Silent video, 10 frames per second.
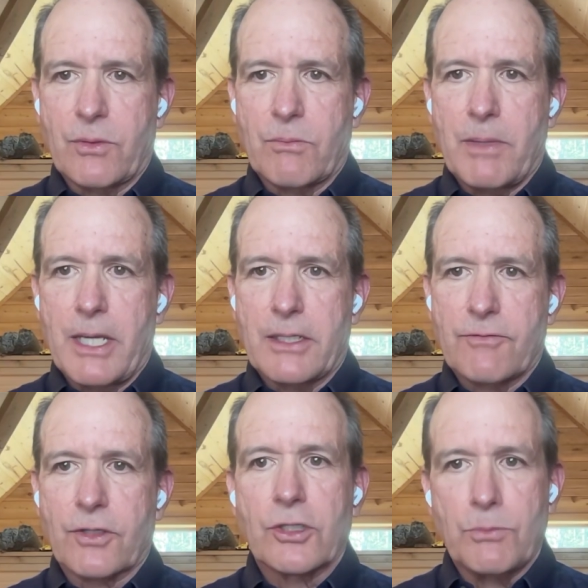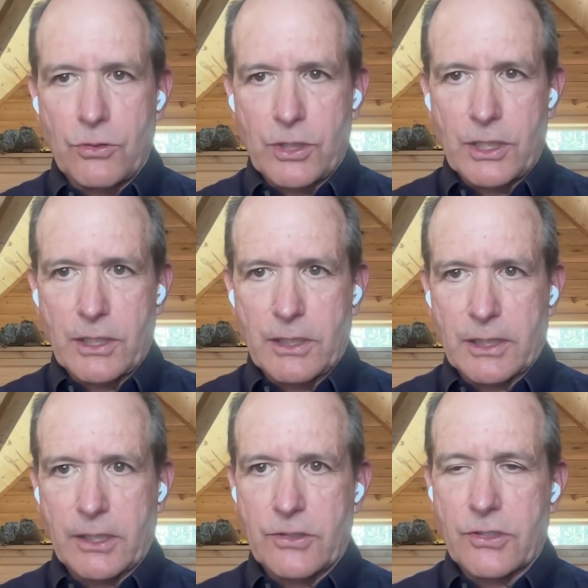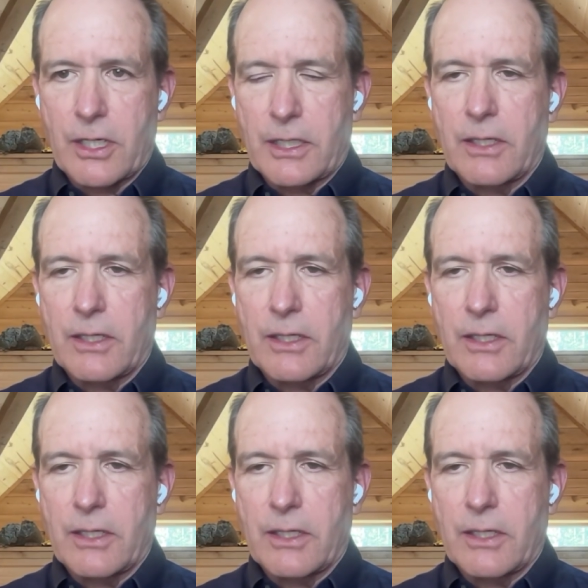We're meant for community, like you said.